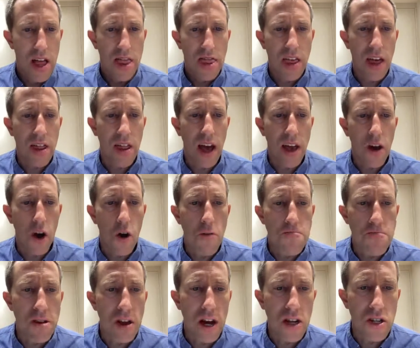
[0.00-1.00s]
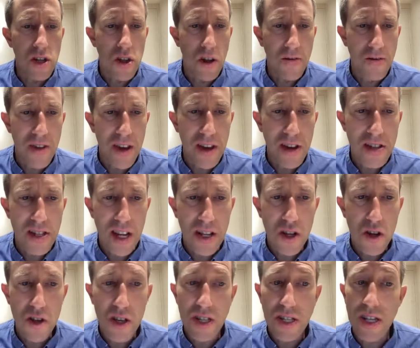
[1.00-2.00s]
They lie open unto the fields and
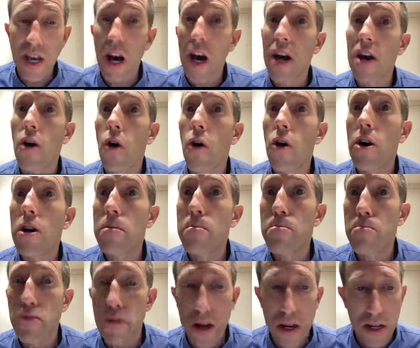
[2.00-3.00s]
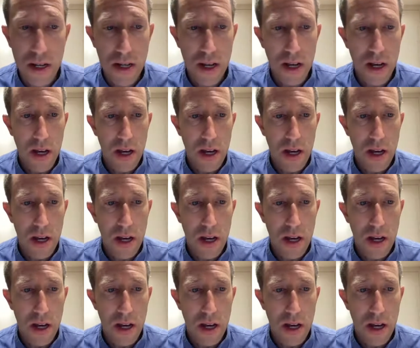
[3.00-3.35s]
to the sky, all bright